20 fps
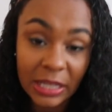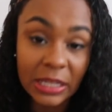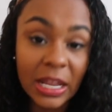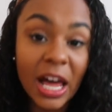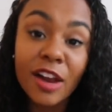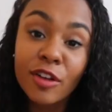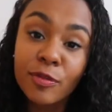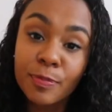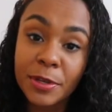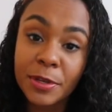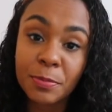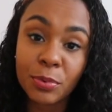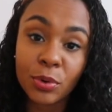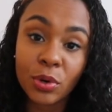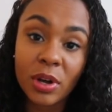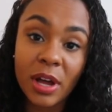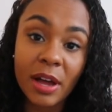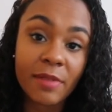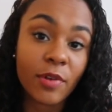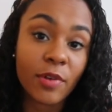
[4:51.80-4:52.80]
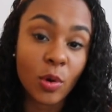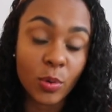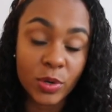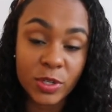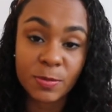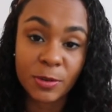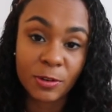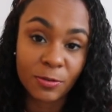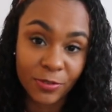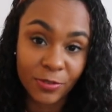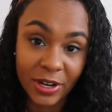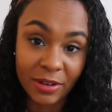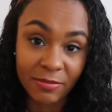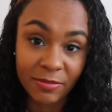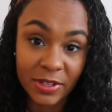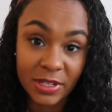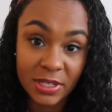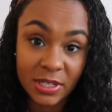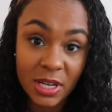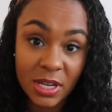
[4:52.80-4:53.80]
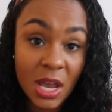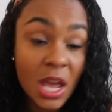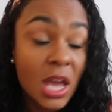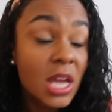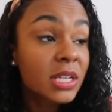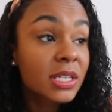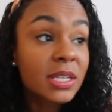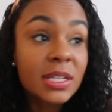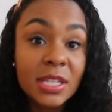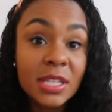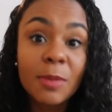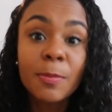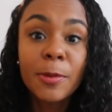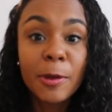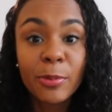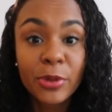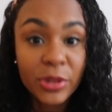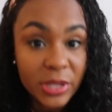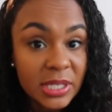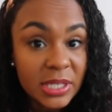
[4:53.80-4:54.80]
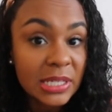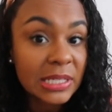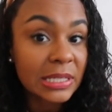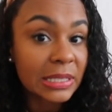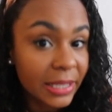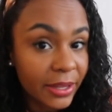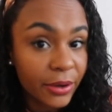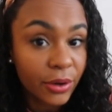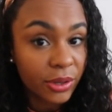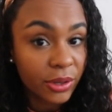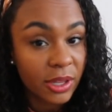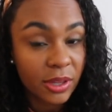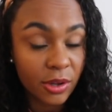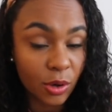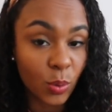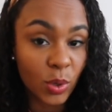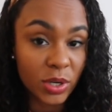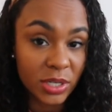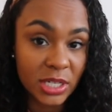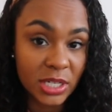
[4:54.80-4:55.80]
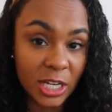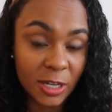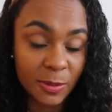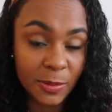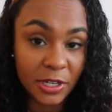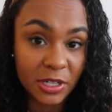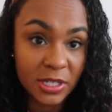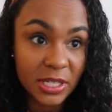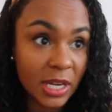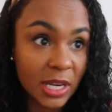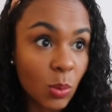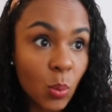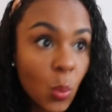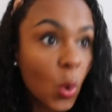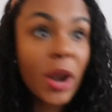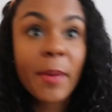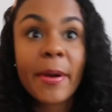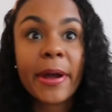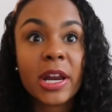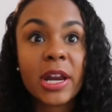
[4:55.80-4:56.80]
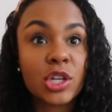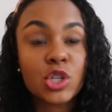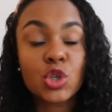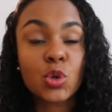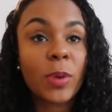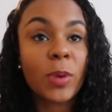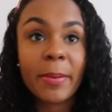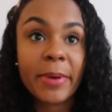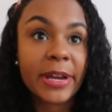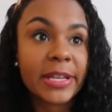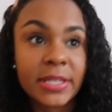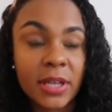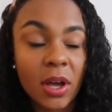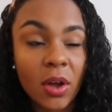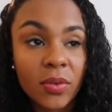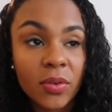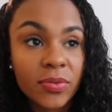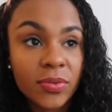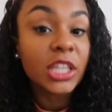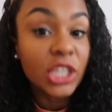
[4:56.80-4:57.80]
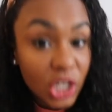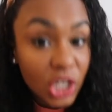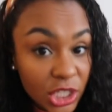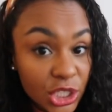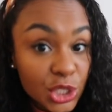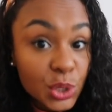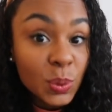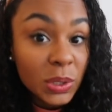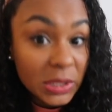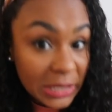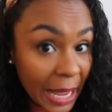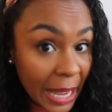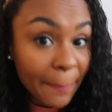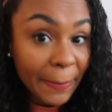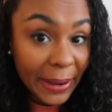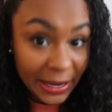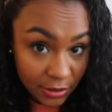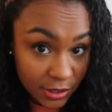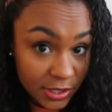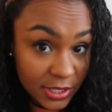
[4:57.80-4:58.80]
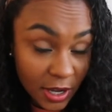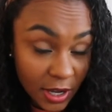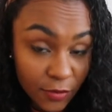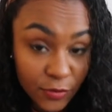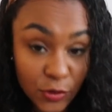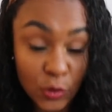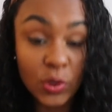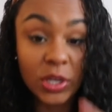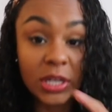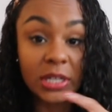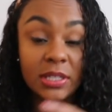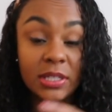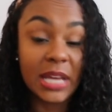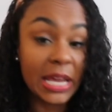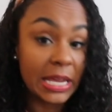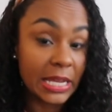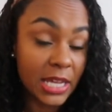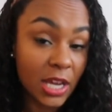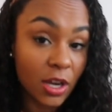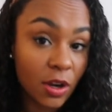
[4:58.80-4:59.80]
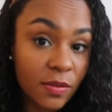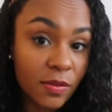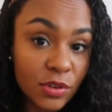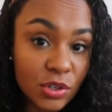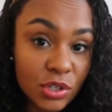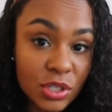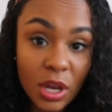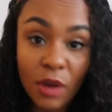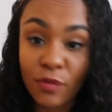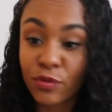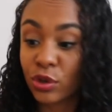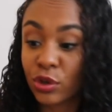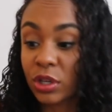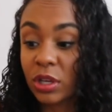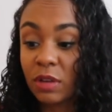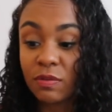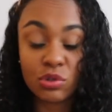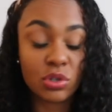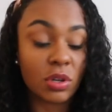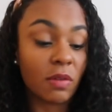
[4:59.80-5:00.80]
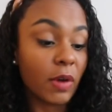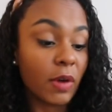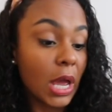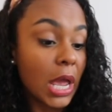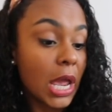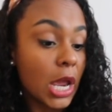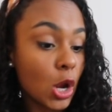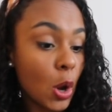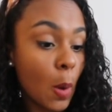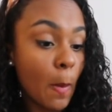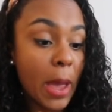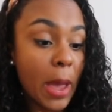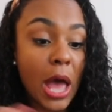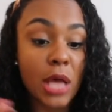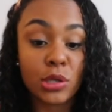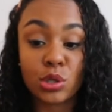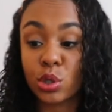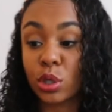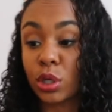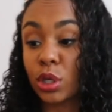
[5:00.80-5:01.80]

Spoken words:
A lot of people have always been afraid of this. To some people, this is literally their worst nightmare. It's like, what am I gonna do by myself? You could do a lot by yourself. You could take care of yourself. You could give yourself a hair mask.